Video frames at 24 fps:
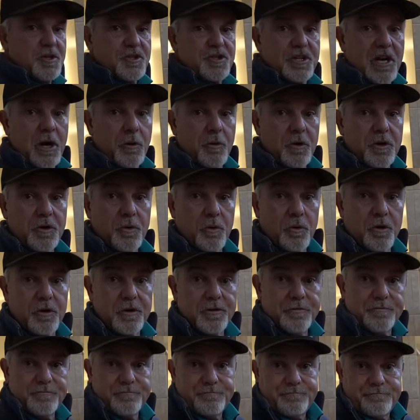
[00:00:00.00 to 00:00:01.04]
a shower door.
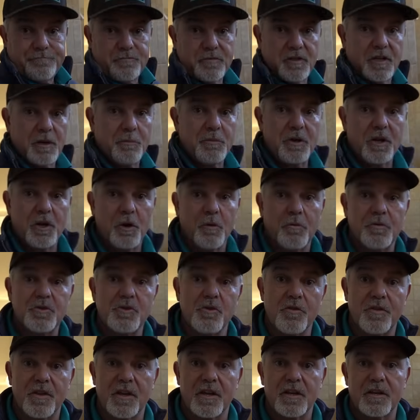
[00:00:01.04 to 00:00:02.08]
Let me know what
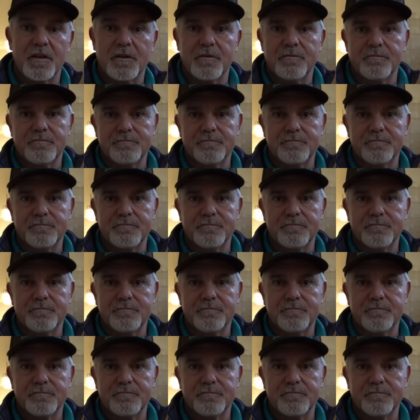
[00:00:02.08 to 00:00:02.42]
you think.